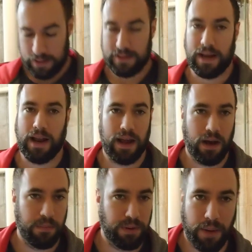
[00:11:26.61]
It's not
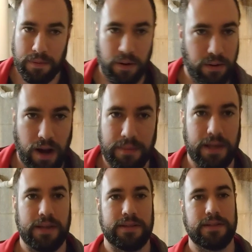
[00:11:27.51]
how proper
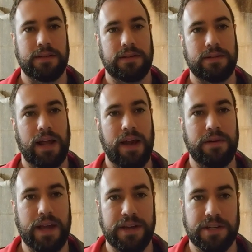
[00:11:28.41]
programming is. Not
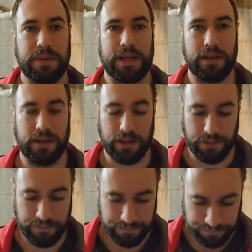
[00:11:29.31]
every day should be killing you.